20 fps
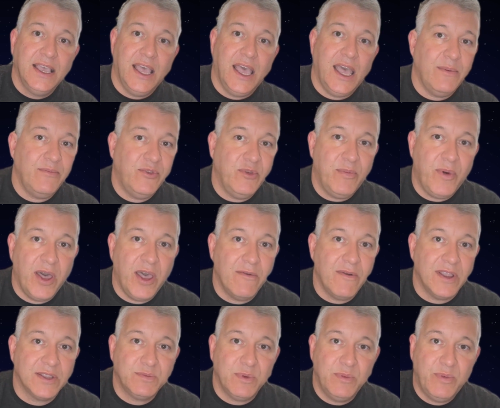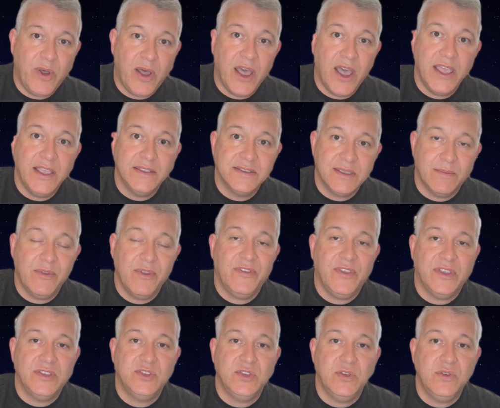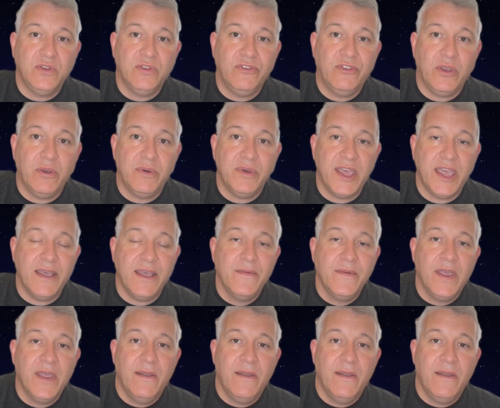If you buy a Raspberry Pi, some of the things that you can do with it.